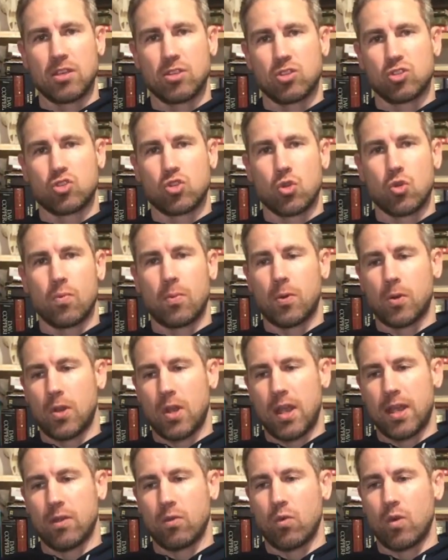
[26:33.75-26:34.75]
Super
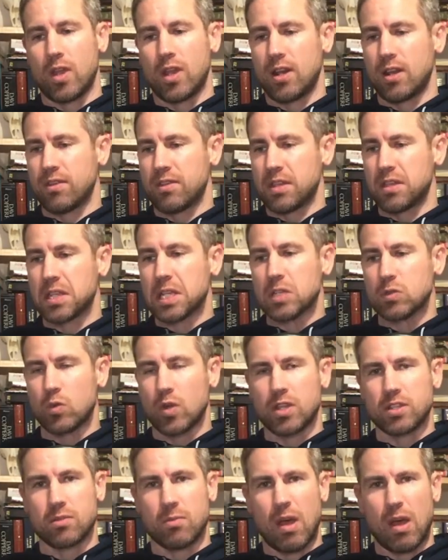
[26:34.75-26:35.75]
lightweight. I think this
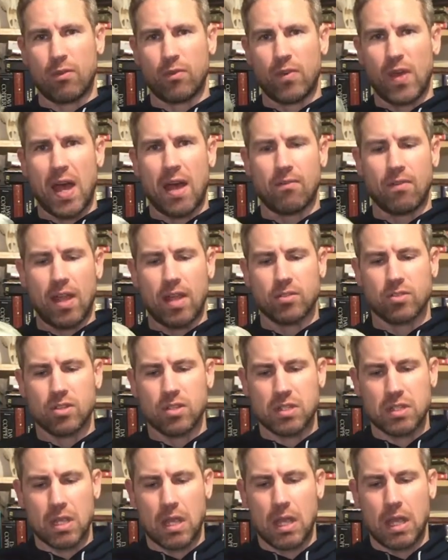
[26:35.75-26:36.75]
weighs about 5
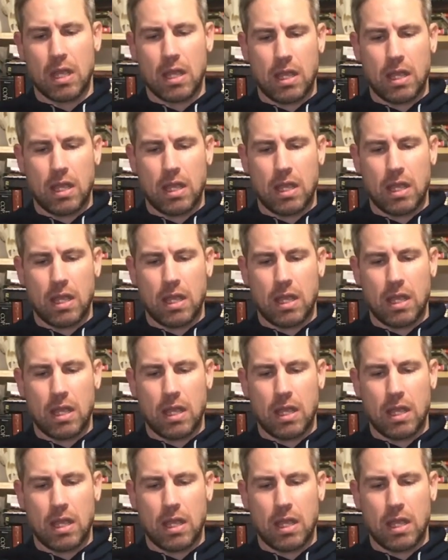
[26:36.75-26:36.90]
ounces.